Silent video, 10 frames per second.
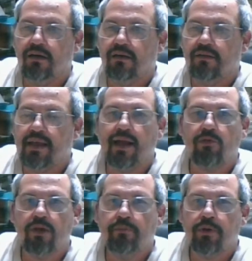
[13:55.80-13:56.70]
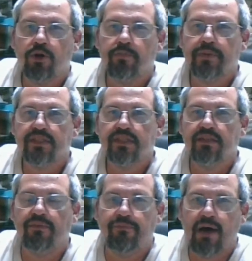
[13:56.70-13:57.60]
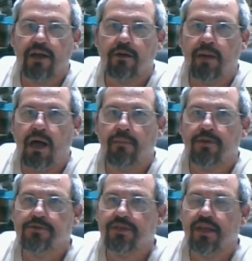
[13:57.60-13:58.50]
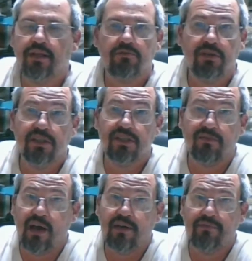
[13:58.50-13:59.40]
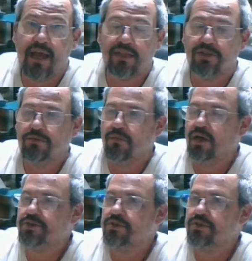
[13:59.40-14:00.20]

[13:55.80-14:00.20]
repurposed into fire bombers. They didn't really survive that too much.